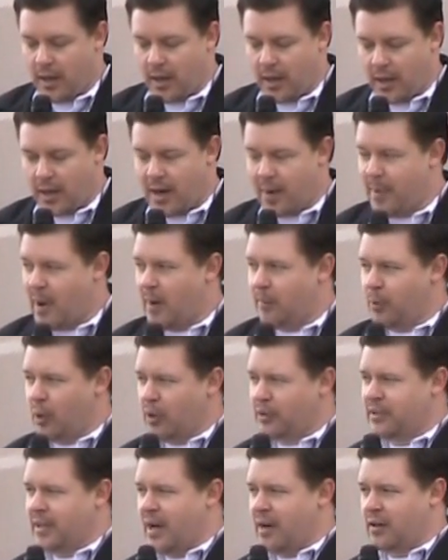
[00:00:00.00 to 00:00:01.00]
And I about
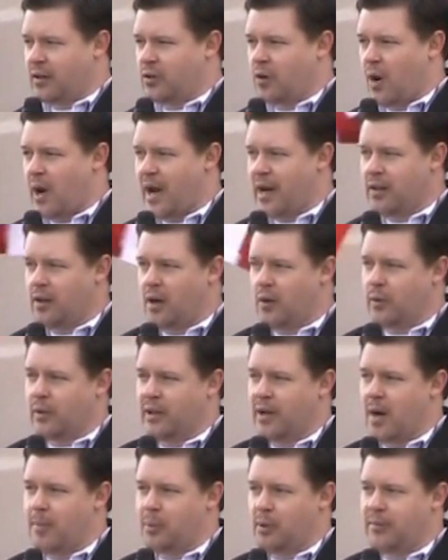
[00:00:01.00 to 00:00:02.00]
broke down and cried along with a
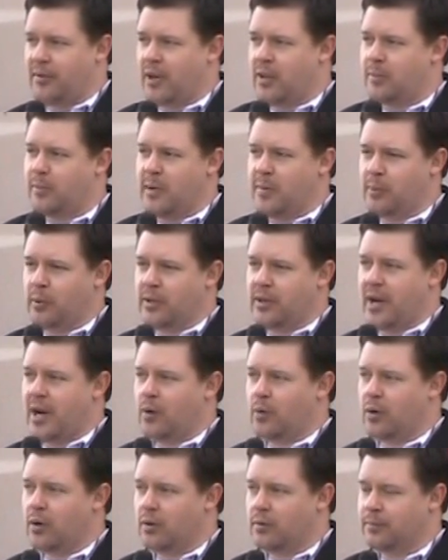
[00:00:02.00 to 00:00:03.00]
couple of other people in
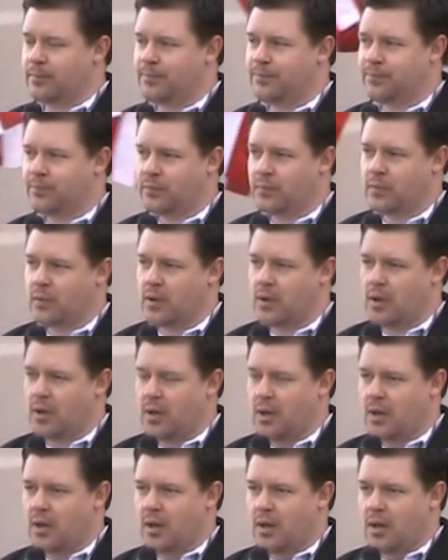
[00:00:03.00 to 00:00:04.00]
that room.
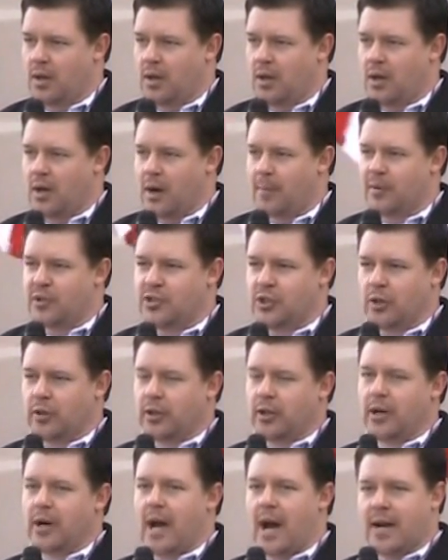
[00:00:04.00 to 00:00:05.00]
I'm a
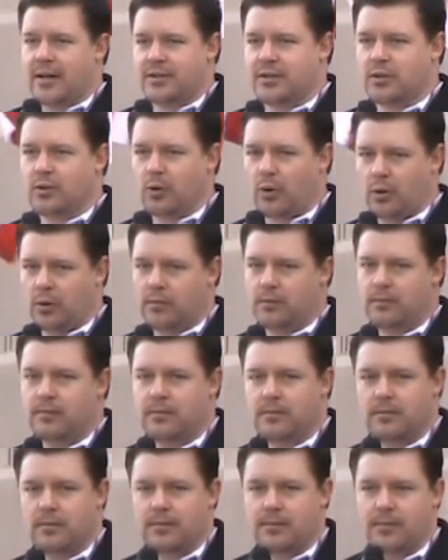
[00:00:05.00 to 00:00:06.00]
junior in high school,
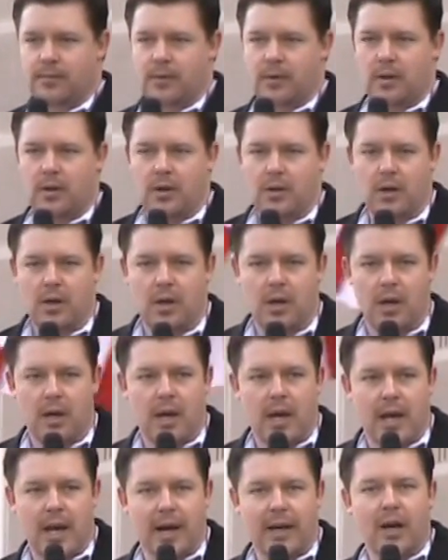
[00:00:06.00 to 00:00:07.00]

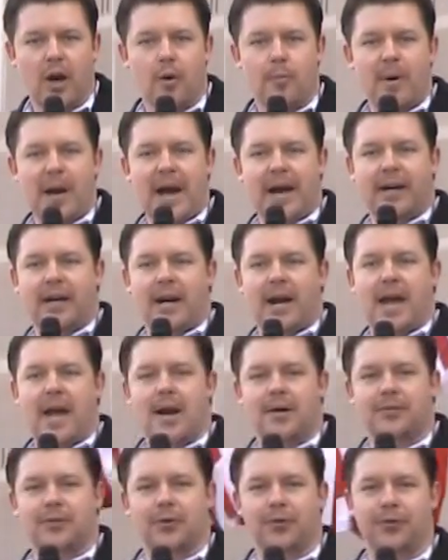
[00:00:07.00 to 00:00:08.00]
and I go back and I
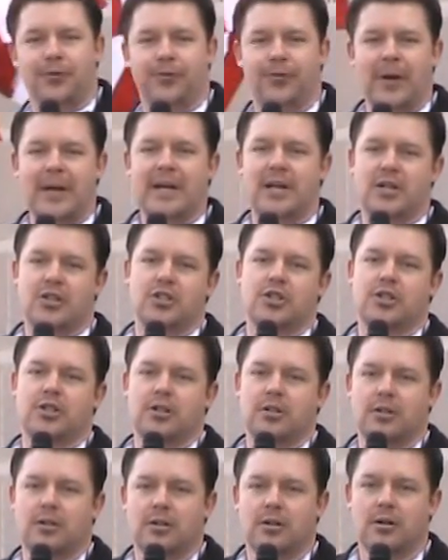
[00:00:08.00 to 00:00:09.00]
have to
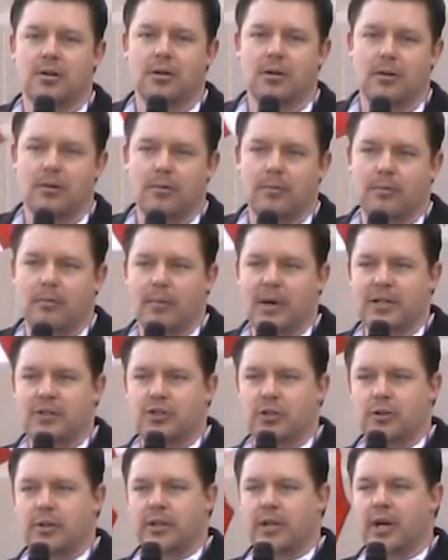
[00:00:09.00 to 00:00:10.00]
finish my
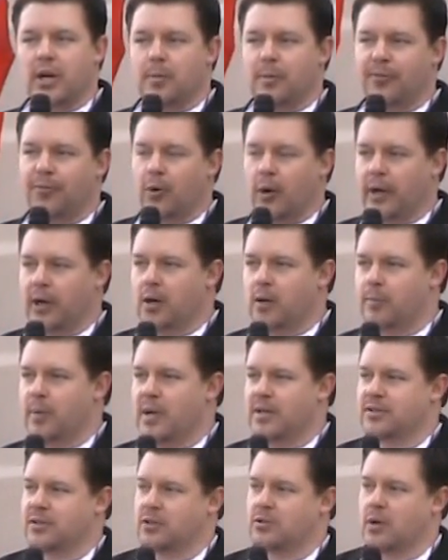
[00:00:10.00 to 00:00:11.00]
junior year before I go to
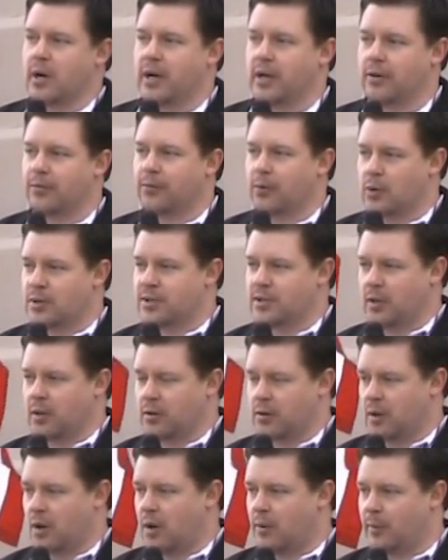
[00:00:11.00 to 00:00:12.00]
basic training at Fort Sill,
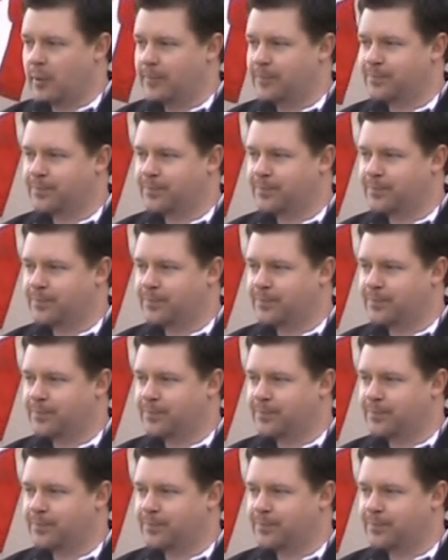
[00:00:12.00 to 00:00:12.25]
Oklahoma.